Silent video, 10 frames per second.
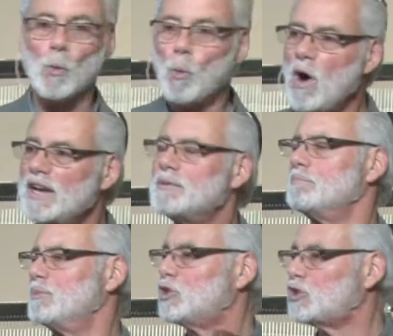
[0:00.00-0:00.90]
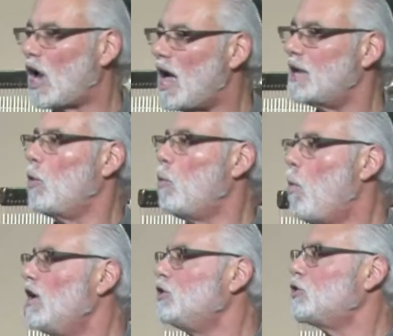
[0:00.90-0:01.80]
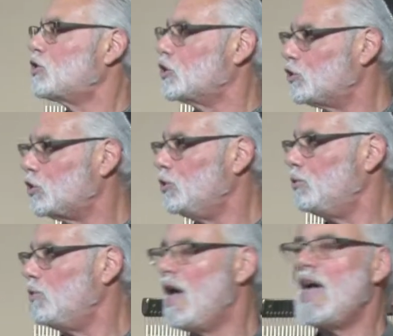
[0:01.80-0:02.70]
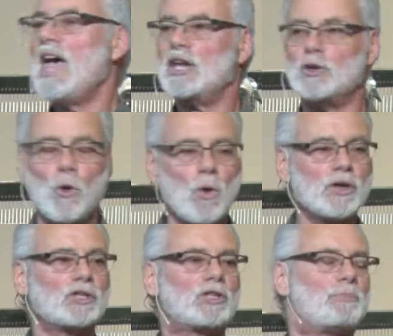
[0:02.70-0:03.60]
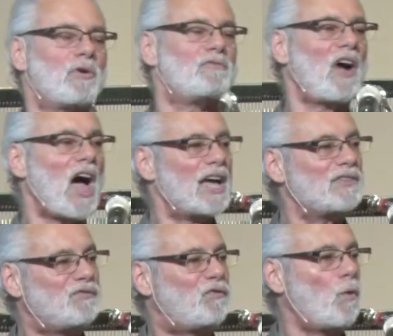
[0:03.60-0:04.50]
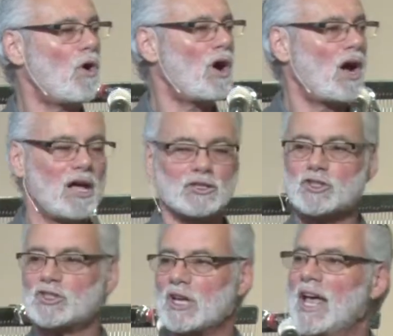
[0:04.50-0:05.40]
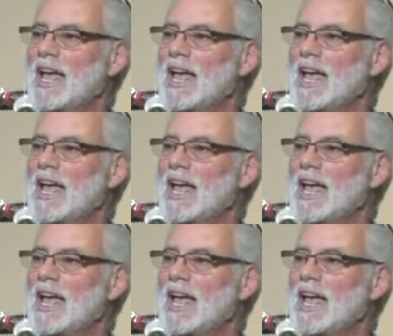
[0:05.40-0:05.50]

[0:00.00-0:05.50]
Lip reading: what Messiah was to do in order to provide for us,